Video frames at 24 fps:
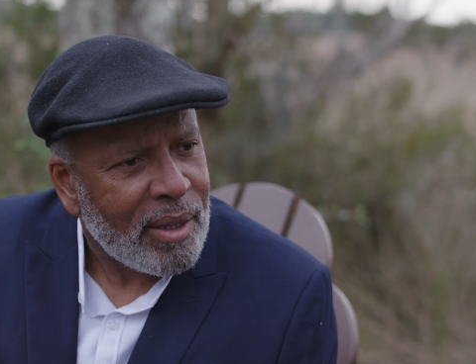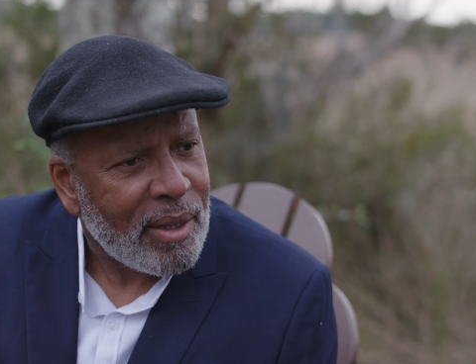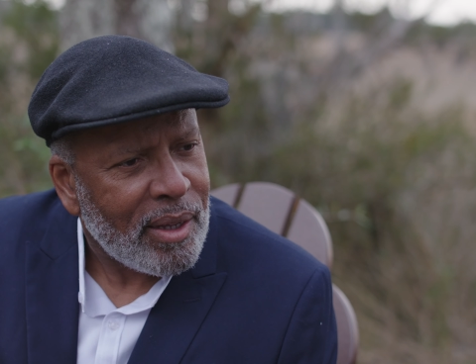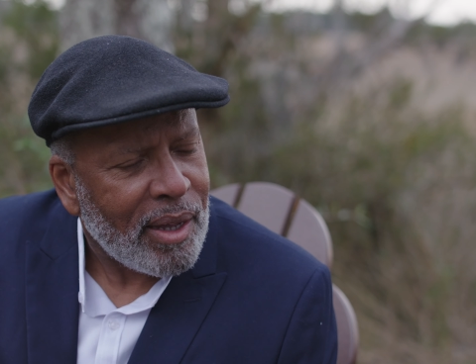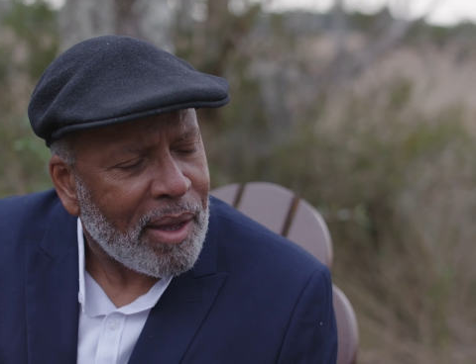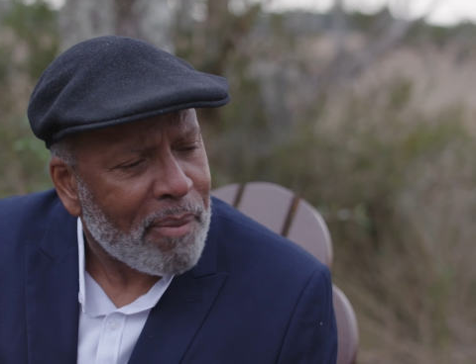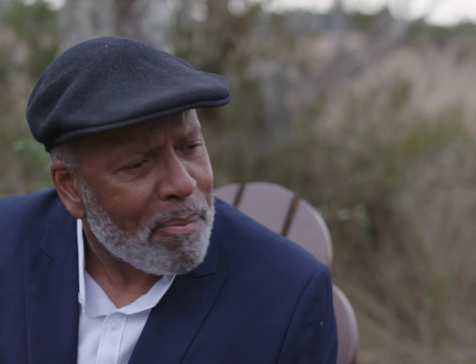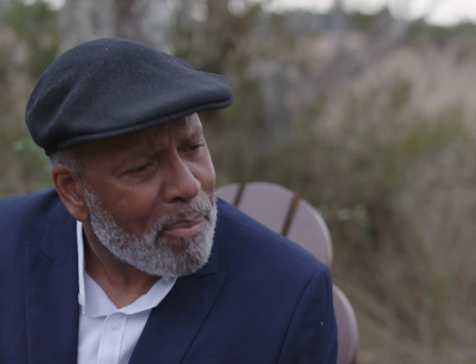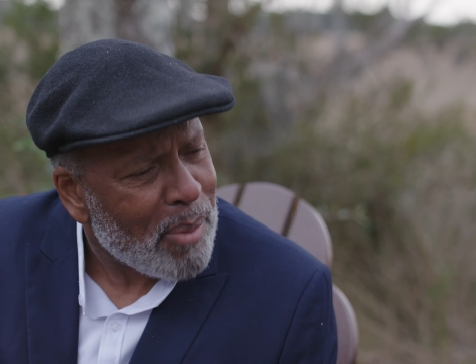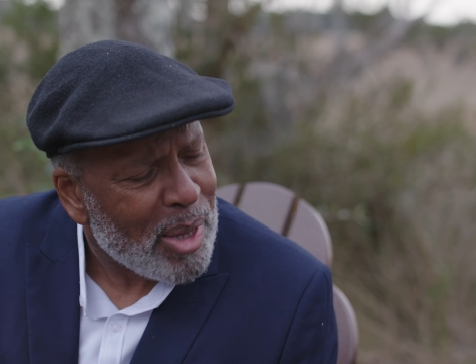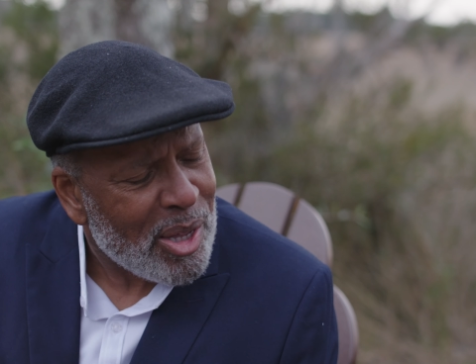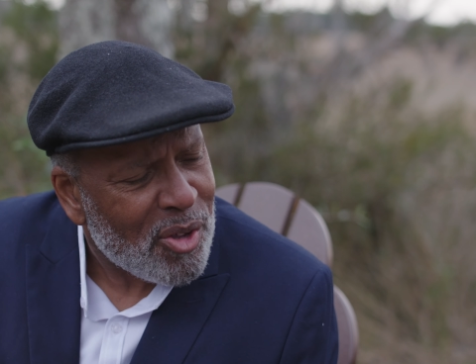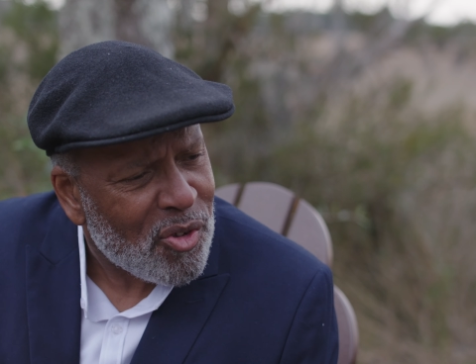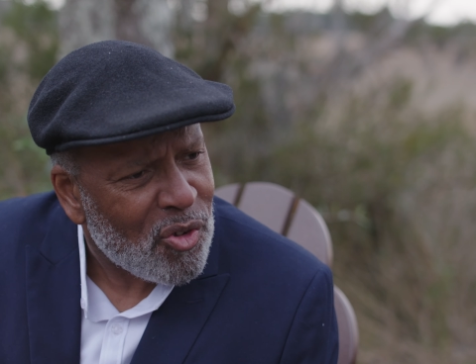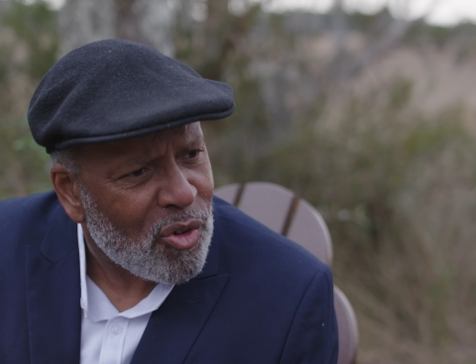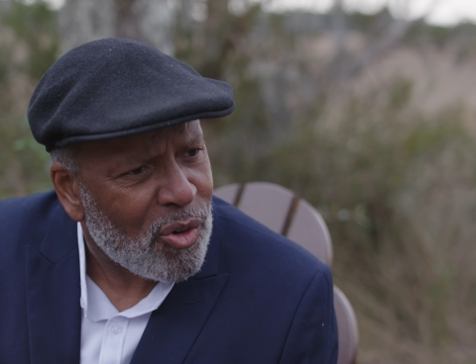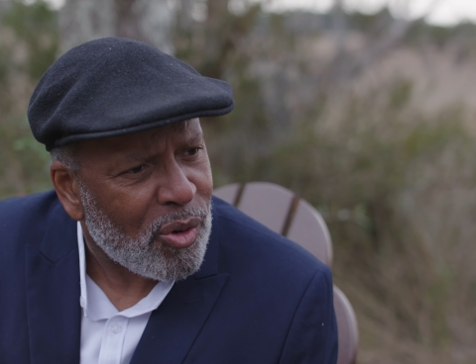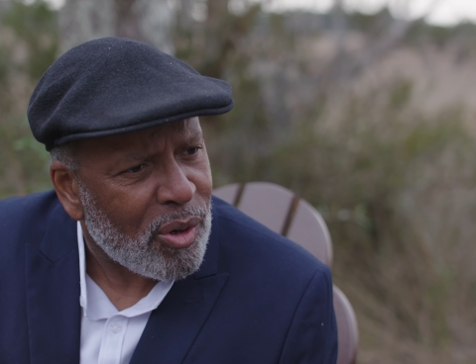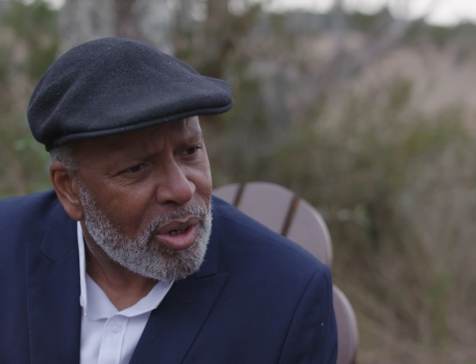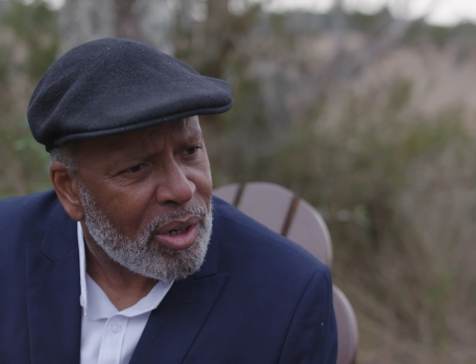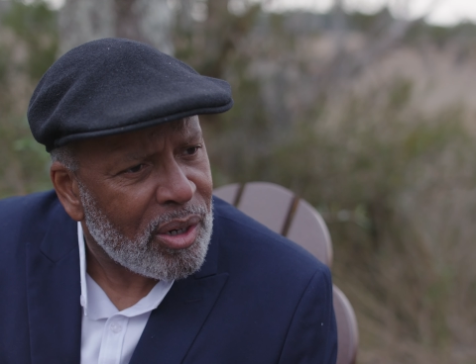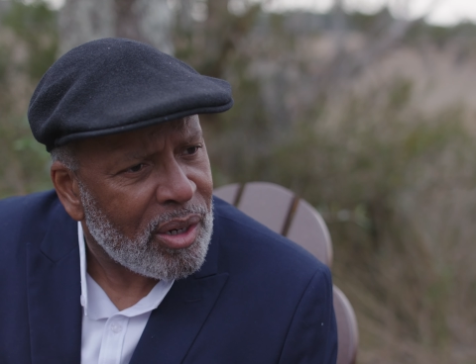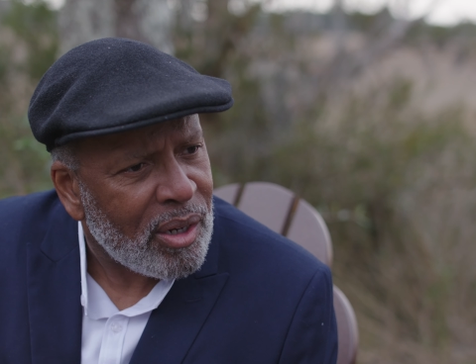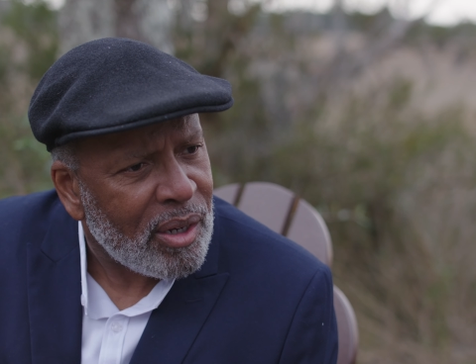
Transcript: I miss her